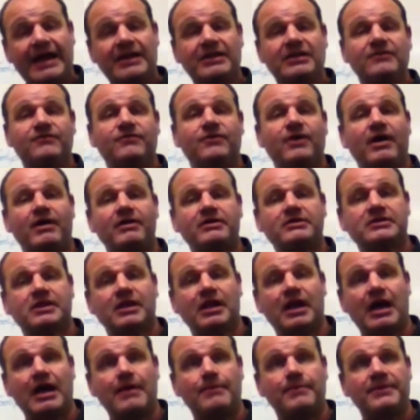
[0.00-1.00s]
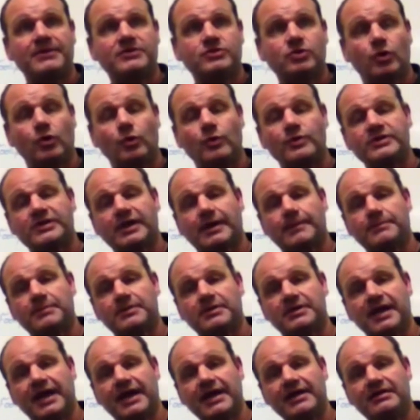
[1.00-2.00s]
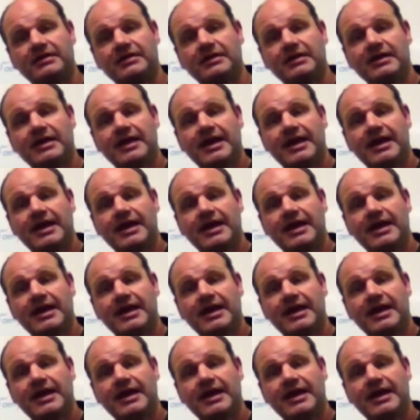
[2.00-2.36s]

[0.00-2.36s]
antivirus library is always up to date.